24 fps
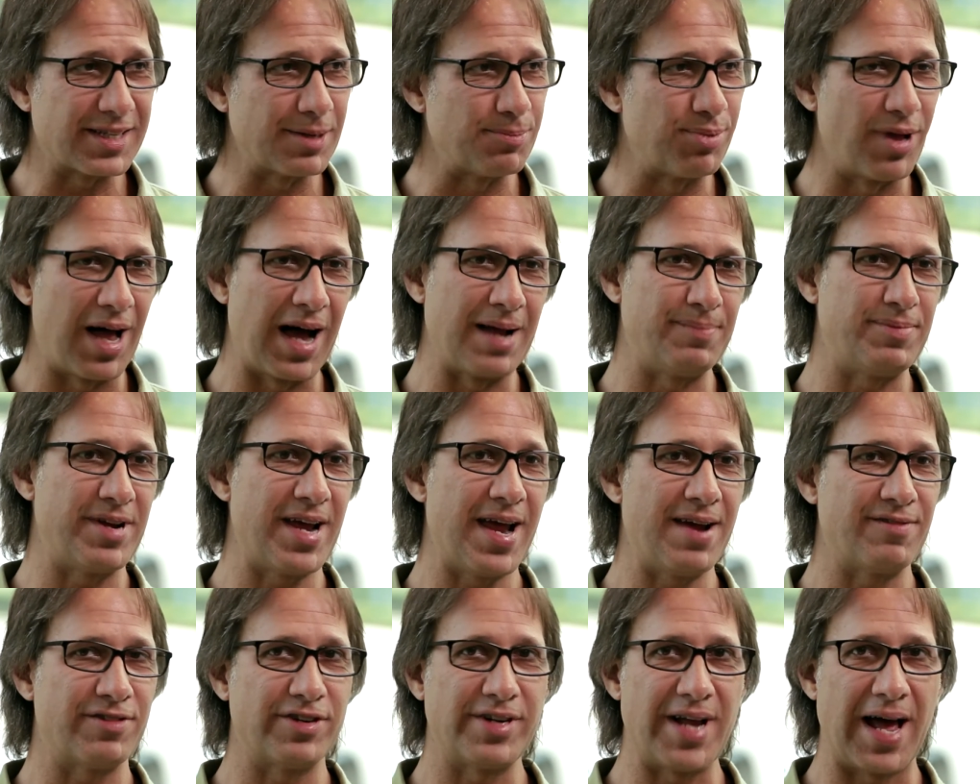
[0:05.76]
applied
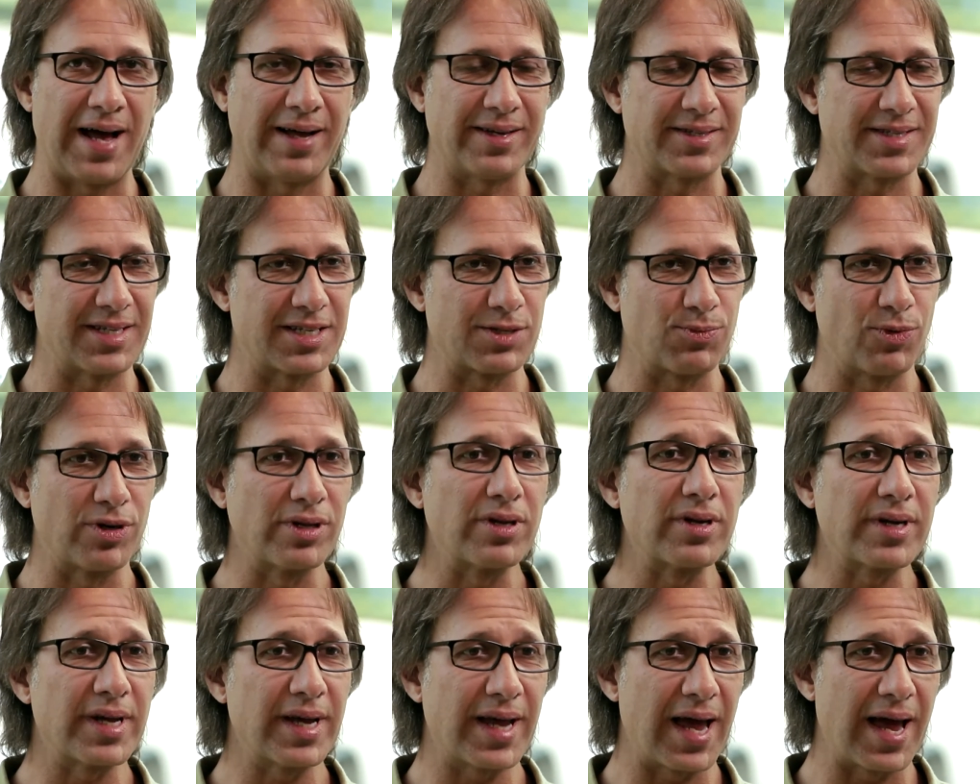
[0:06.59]
behavior analysis, we're
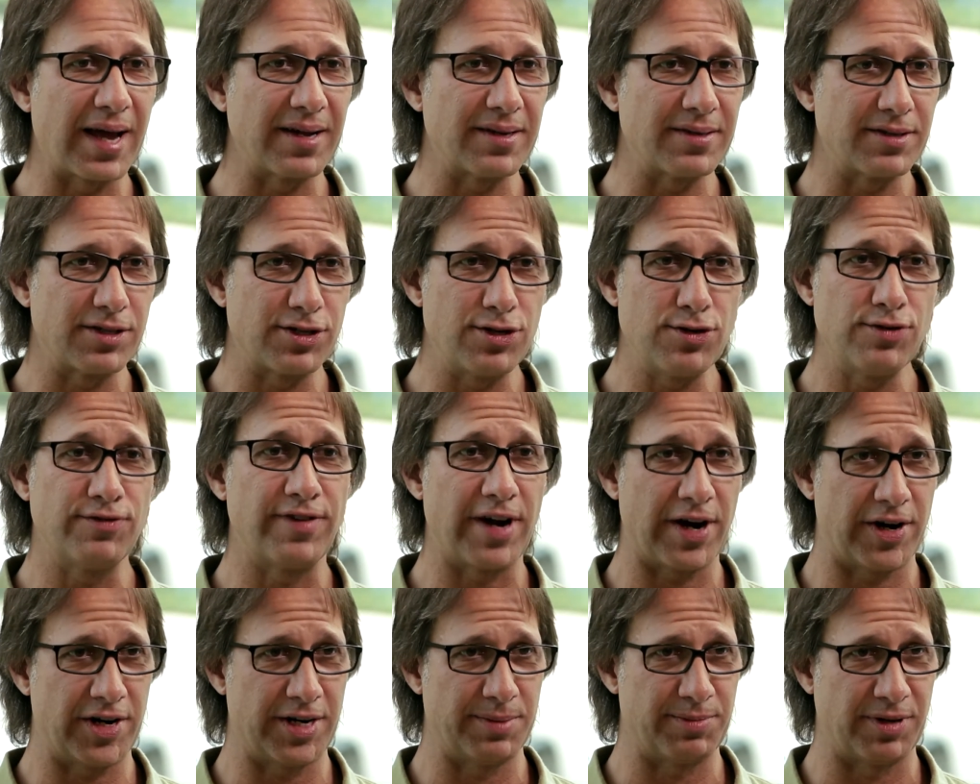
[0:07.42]
looking at two
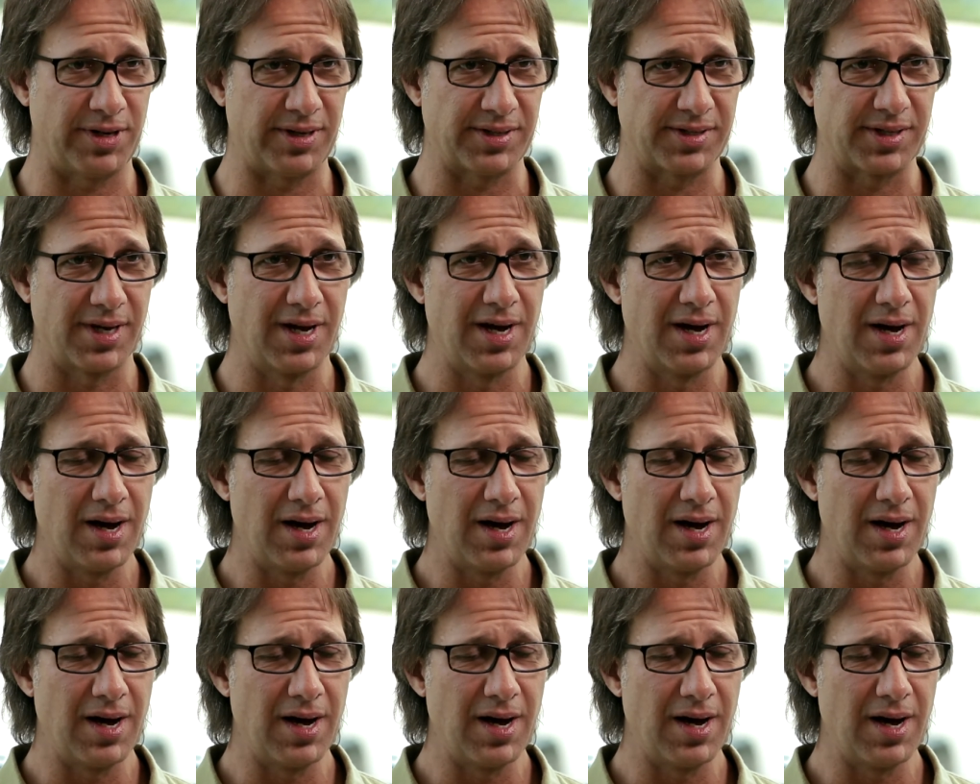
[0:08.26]
variables.